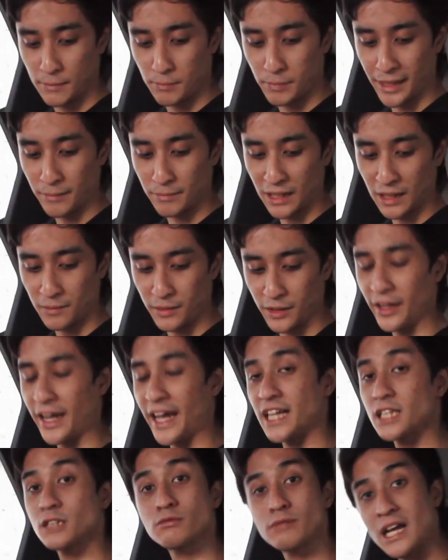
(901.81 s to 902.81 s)
BMW
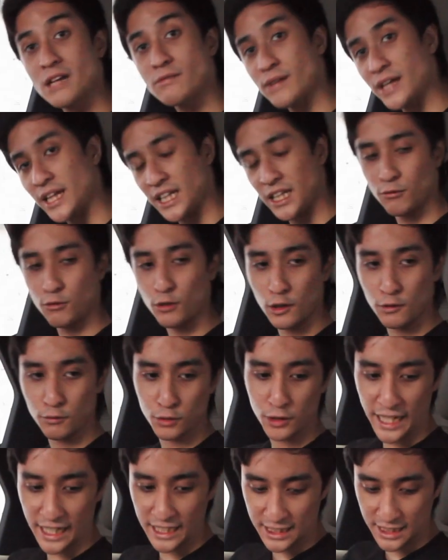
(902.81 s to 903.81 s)
X5 and the
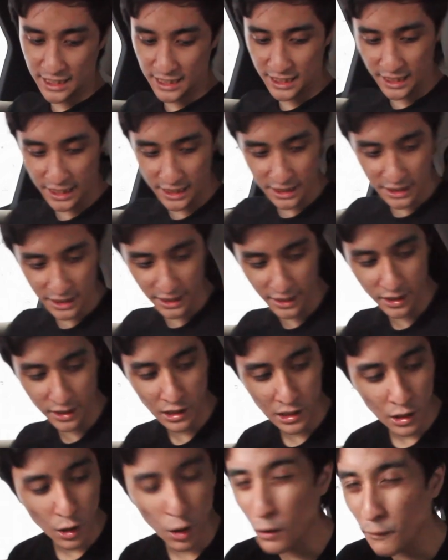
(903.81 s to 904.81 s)
Volvo XC60.
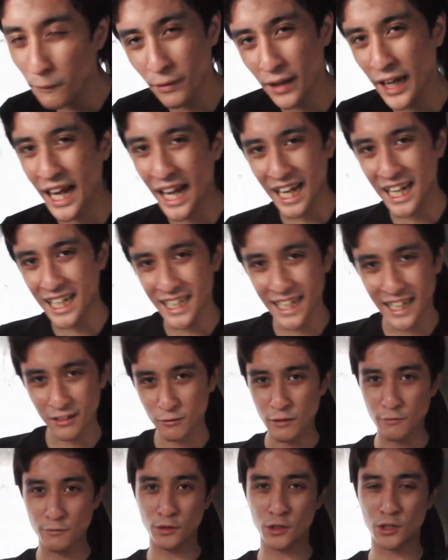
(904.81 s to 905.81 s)
Hopefully, I can get
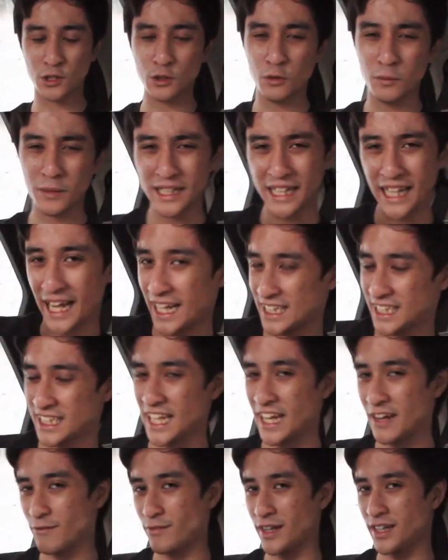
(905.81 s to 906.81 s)
reviews too with the
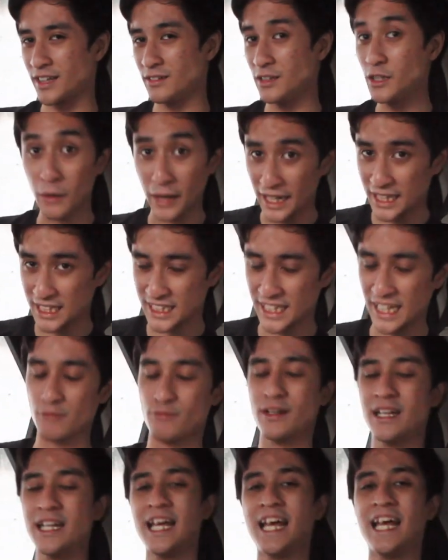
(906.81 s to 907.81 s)
X7, new
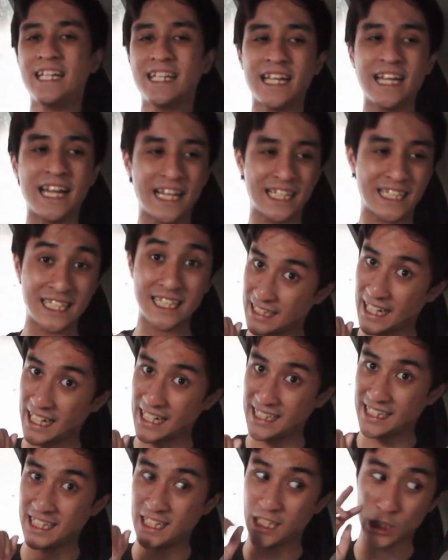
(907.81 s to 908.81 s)
X7 and then
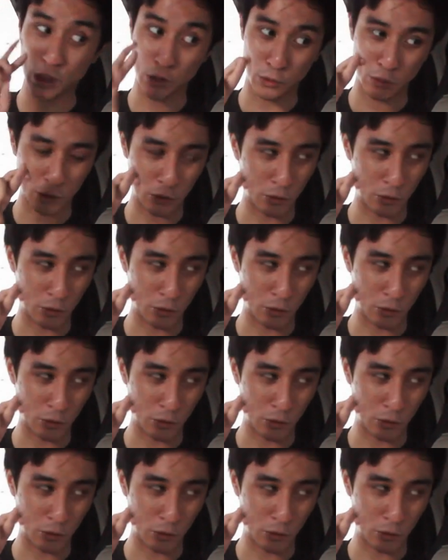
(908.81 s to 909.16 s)
XC90 soon